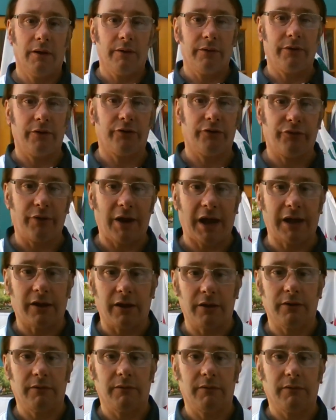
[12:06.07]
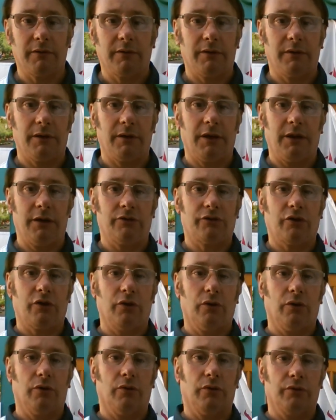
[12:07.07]
the dragon is
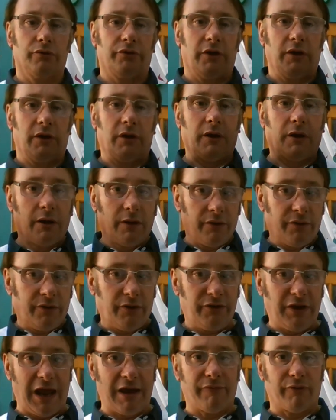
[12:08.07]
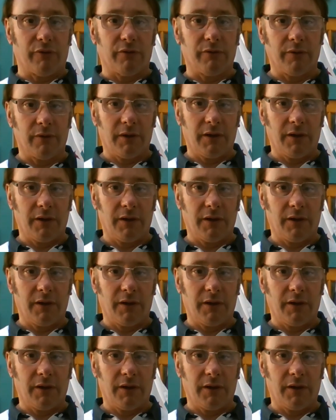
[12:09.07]
called the devil,